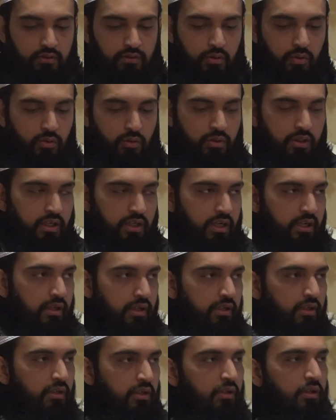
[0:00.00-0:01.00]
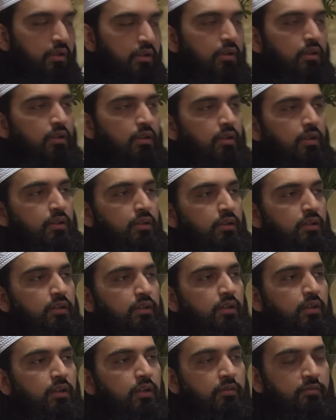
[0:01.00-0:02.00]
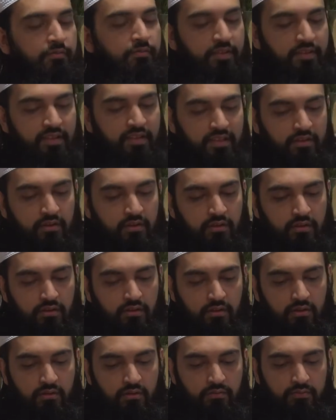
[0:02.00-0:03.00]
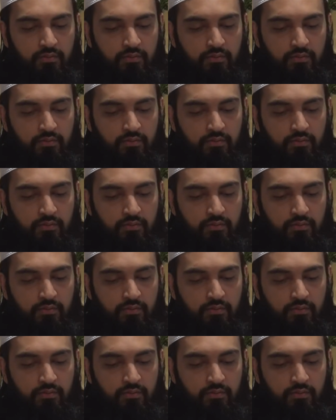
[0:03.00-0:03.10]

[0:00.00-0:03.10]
the hulya, the physical